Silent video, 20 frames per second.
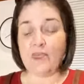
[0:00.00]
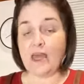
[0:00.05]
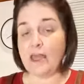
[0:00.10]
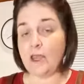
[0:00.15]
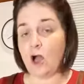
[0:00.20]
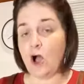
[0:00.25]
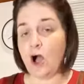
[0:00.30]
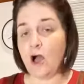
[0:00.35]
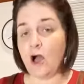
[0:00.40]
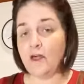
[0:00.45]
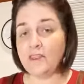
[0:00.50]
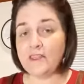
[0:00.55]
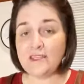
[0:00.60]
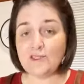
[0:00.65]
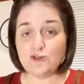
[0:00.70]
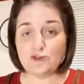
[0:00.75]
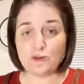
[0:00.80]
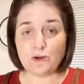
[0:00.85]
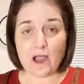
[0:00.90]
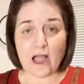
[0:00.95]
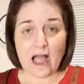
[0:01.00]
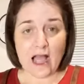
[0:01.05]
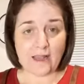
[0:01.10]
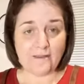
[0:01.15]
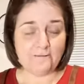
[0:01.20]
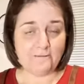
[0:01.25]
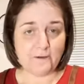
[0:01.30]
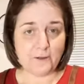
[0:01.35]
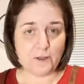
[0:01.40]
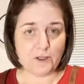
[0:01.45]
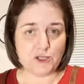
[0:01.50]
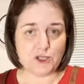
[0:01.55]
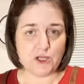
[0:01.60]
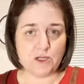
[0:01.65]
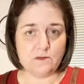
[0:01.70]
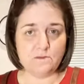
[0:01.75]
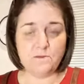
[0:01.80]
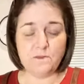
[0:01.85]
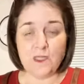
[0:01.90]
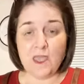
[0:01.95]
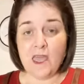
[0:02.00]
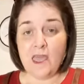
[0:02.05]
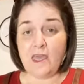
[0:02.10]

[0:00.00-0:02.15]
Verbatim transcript: that are the dried version,